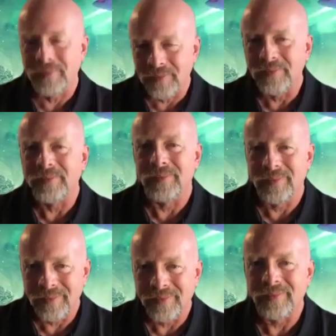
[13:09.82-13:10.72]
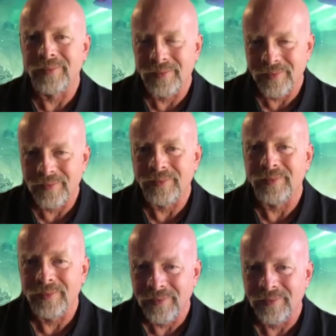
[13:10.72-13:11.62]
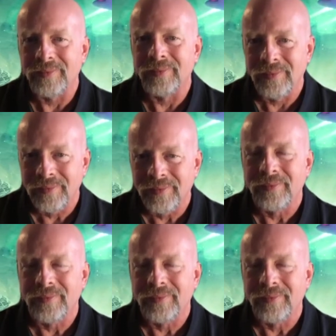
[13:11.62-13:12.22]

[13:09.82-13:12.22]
I couldn't play. I put too much